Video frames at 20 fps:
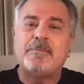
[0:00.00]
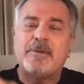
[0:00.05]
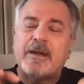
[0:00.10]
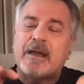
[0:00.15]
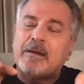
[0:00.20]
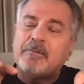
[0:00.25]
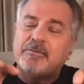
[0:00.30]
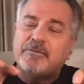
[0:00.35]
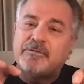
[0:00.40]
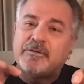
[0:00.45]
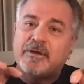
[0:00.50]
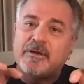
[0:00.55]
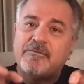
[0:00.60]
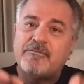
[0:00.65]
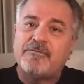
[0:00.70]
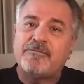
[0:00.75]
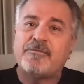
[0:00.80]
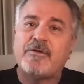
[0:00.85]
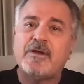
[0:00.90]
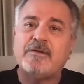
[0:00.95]
but I was
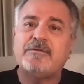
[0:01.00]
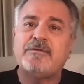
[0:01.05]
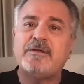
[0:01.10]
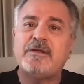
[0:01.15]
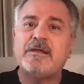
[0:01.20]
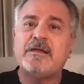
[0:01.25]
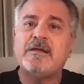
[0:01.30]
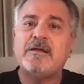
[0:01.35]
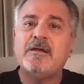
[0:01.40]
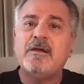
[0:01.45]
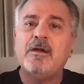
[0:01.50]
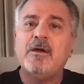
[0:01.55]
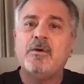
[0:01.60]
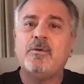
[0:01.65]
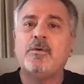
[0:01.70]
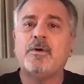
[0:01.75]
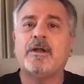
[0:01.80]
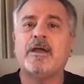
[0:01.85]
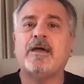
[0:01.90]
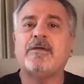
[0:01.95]
confronting
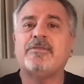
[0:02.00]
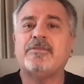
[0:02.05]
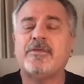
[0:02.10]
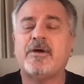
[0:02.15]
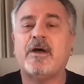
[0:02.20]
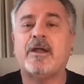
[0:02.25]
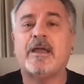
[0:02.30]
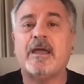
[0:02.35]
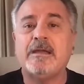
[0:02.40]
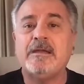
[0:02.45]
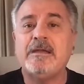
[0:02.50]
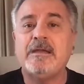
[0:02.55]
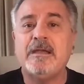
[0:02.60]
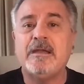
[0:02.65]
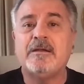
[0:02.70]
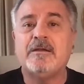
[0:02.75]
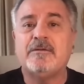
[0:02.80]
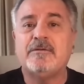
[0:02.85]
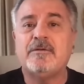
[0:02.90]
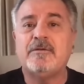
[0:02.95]
what I thought I
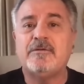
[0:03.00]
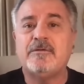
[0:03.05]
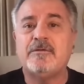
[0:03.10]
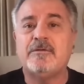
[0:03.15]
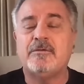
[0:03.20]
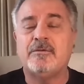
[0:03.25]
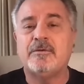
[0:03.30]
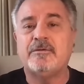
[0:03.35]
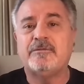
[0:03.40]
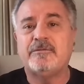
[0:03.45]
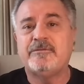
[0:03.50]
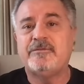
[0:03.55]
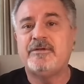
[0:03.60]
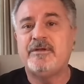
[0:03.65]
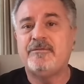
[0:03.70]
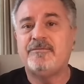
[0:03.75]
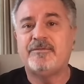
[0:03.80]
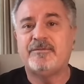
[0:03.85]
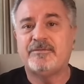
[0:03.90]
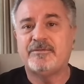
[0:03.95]
needed to do as
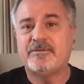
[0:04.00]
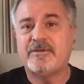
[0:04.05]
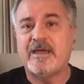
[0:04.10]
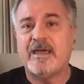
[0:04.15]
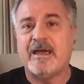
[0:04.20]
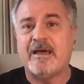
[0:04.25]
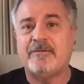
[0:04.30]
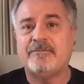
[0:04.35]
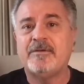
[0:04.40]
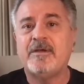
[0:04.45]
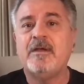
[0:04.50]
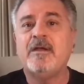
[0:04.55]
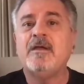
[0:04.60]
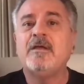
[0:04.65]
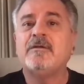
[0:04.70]
chief of staff